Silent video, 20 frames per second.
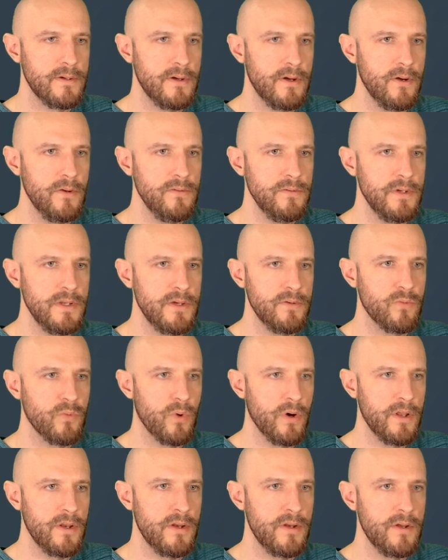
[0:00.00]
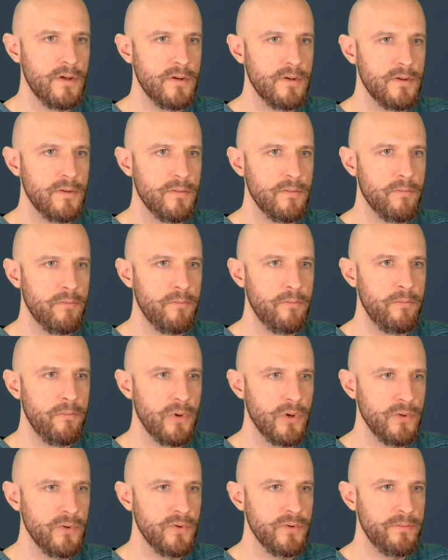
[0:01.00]
Only one
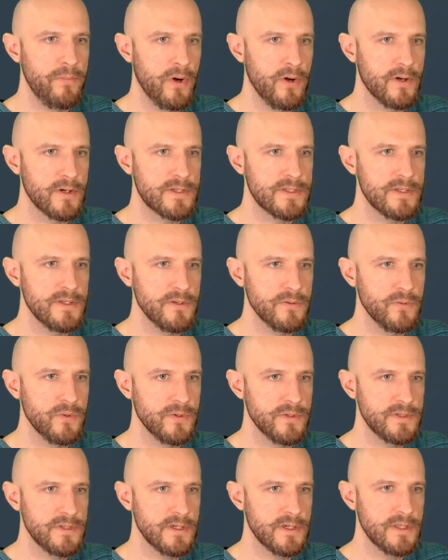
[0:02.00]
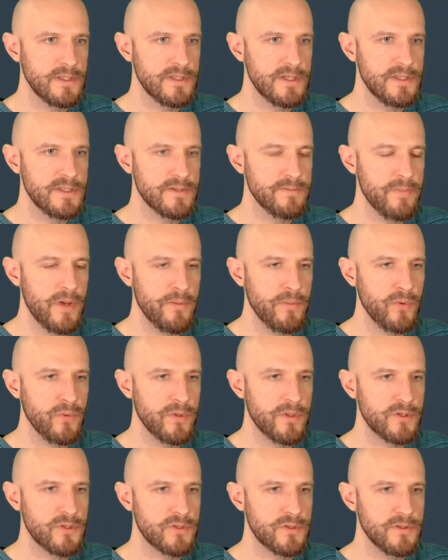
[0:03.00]
blue box in the water contains a memo
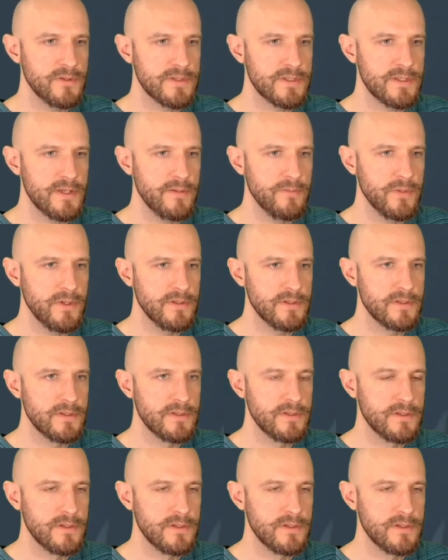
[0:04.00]
with a true statement.